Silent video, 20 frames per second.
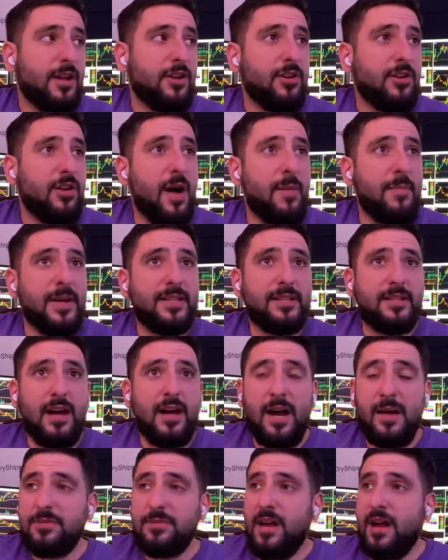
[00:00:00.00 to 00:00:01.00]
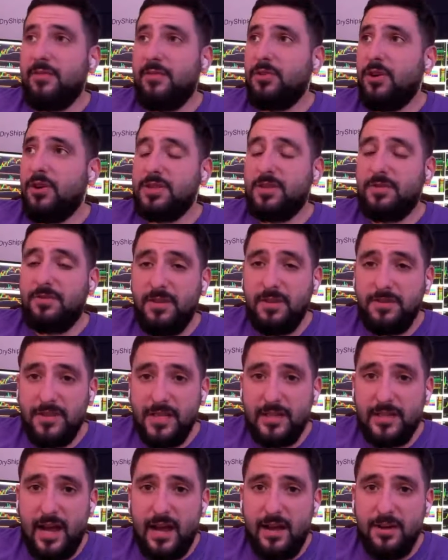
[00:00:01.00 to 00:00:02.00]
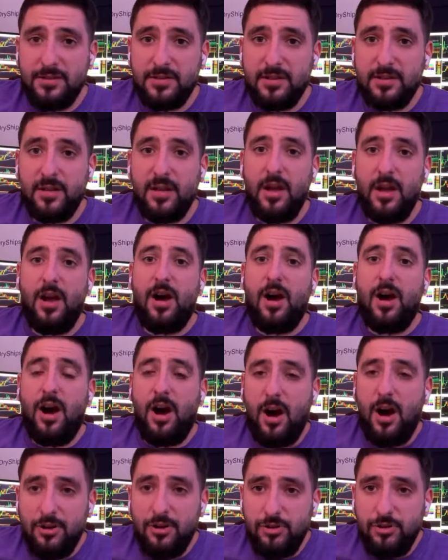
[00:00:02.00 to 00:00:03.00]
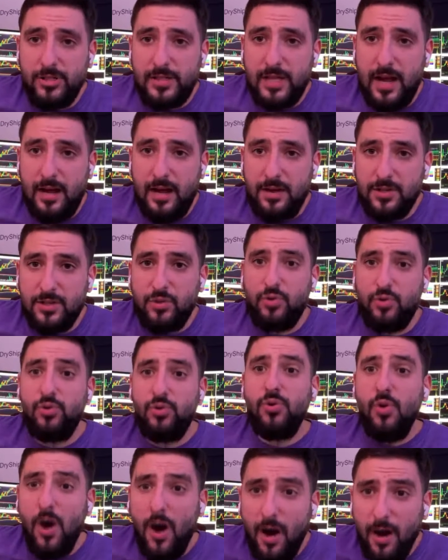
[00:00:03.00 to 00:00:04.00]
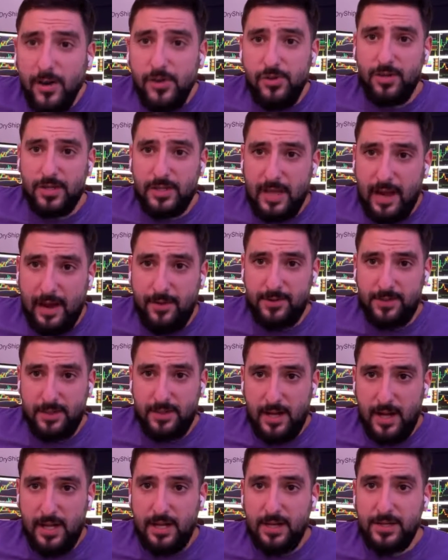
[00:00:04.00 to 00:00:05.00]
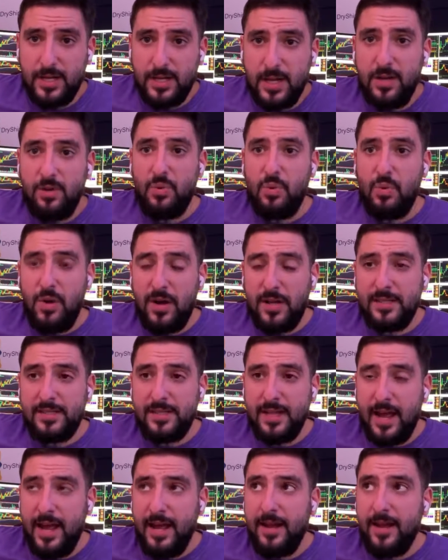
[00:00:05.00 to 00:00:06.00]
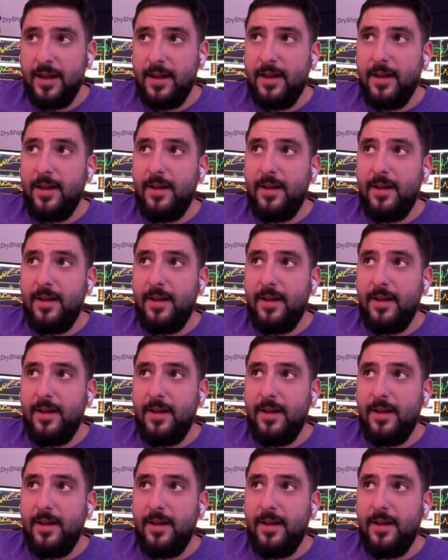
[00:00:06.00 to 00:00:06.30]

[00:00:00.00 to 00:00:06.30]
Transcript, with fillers: You know how many times I've lost $50,000, $100,000, $200,000 in one day